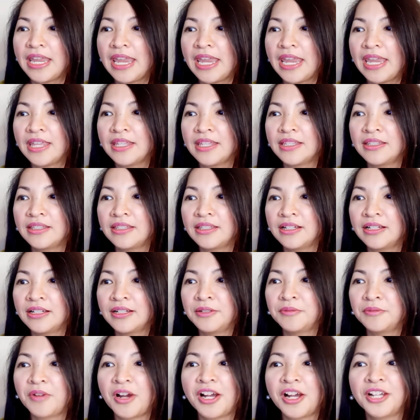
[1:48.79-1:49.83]
And
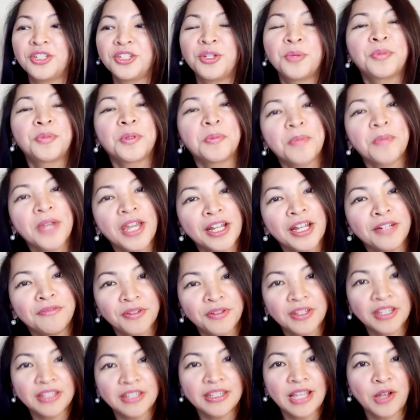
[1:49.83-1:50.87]
are you prepared for
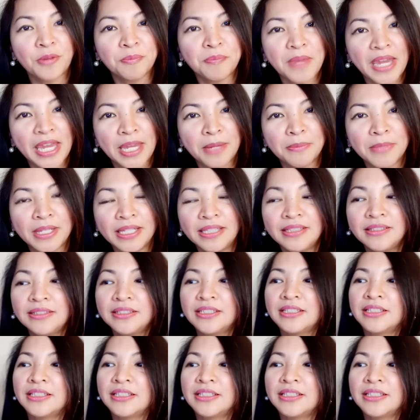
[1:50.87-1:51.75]
the down payment?